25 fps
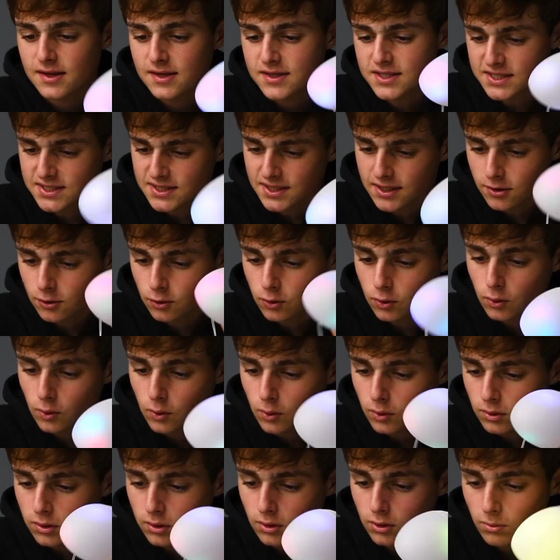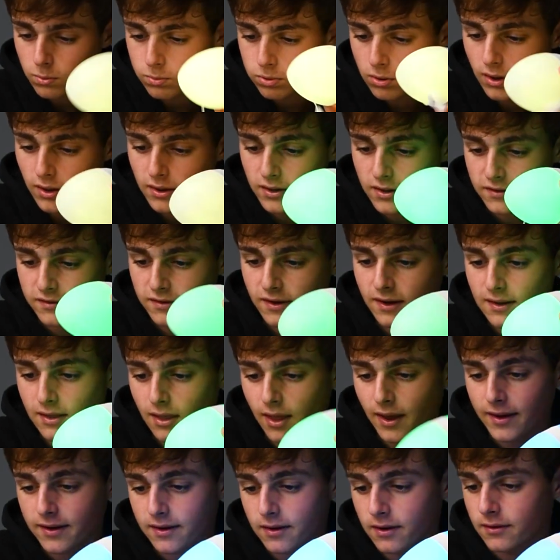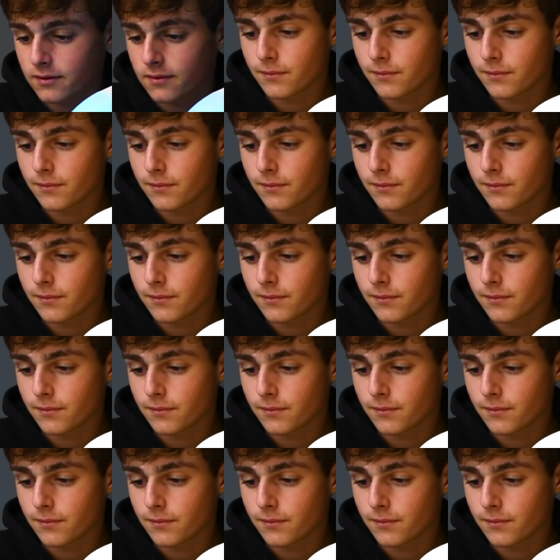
This is a cool little product. I like it.